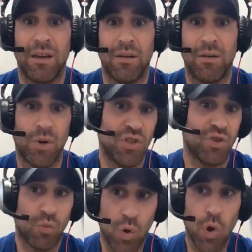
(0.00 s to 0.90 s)
What is
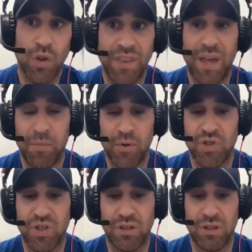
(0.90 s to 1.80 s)
the role that
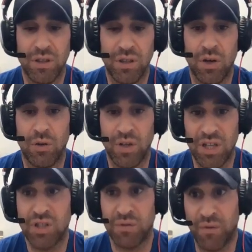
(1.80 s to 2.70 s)
person,
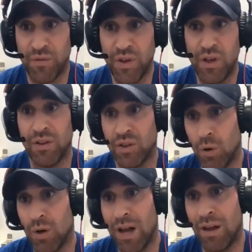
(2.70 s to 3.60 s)
needs to fulfill, and
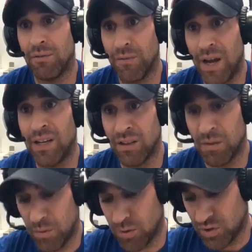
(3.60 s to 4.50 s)
going out and finding the
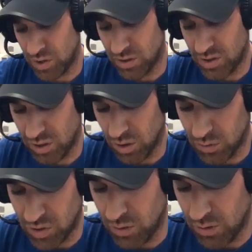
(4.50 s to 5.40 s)
person to go
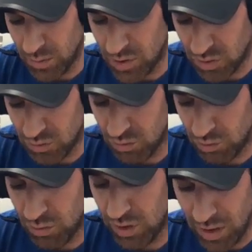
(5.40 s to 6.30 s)
do it, which is
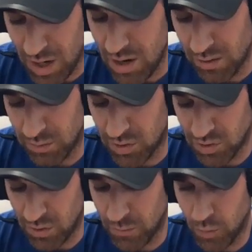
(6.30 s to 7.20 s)
recruiting and hiring, which is
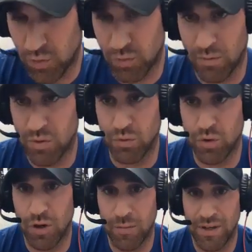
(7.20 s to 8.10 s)
our fourth one, which we'll
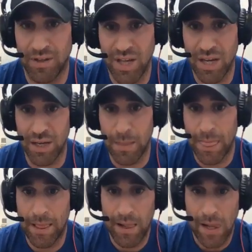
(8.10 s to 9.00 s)
talk about in a second.
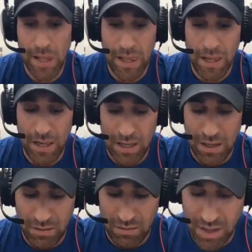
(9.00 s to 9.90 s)

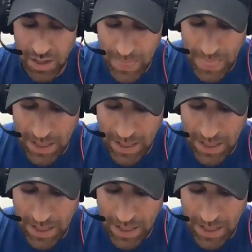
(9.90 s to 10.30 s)
Right.